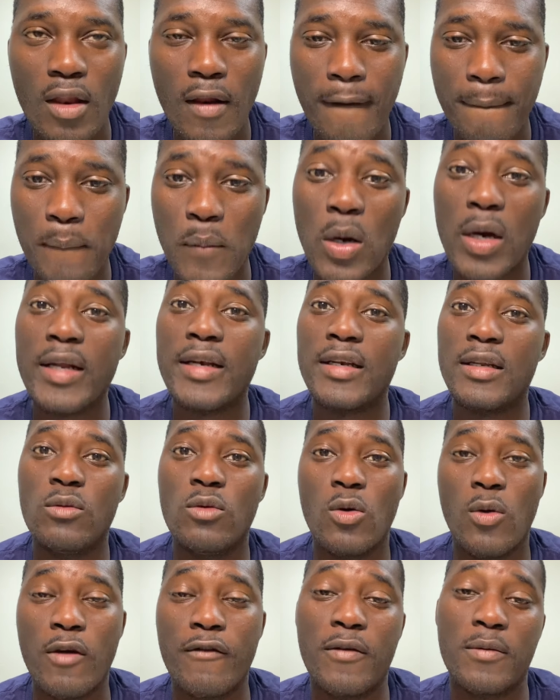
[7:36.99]
but we
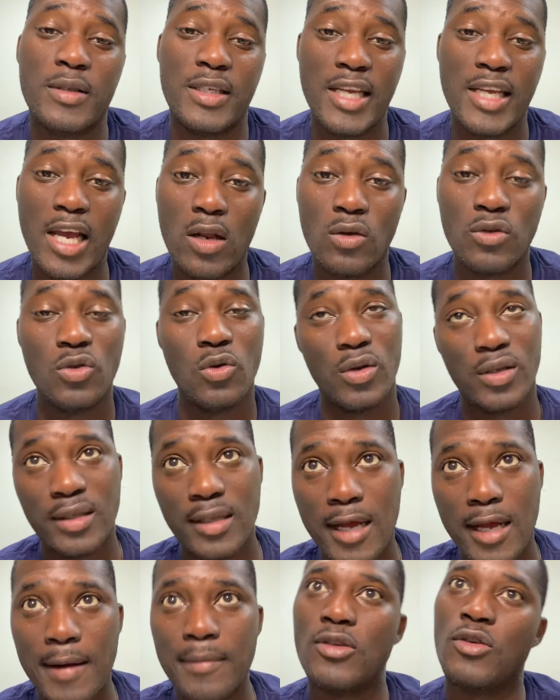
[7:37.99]
went from Seattle to a
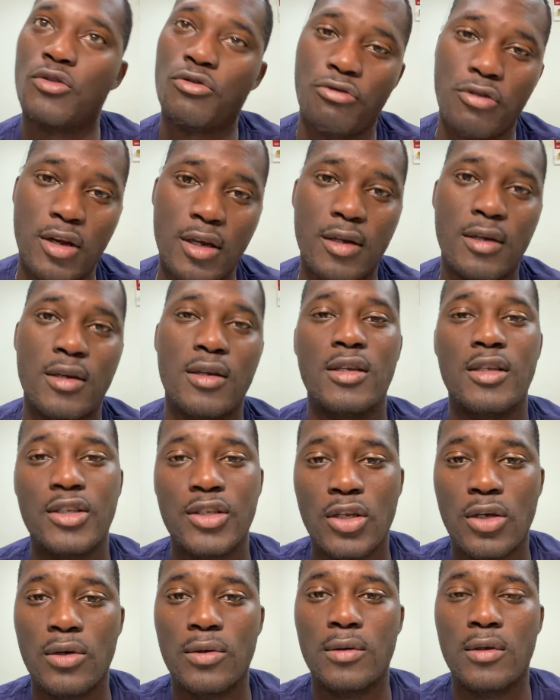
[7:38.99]
stop to Korea.
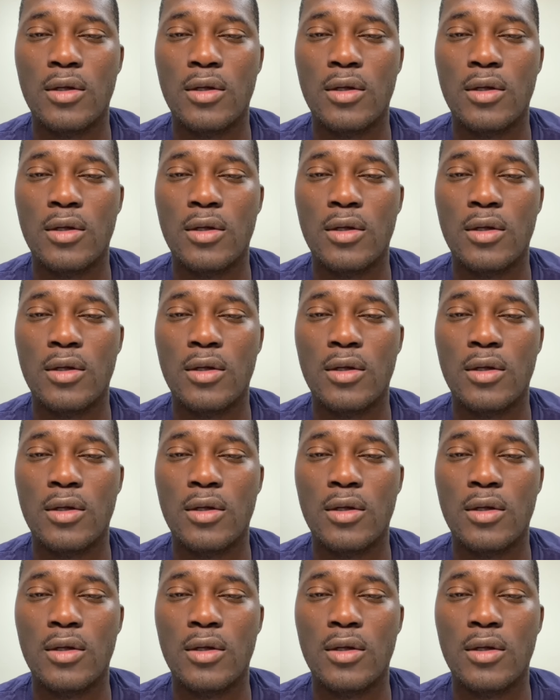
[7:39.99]
So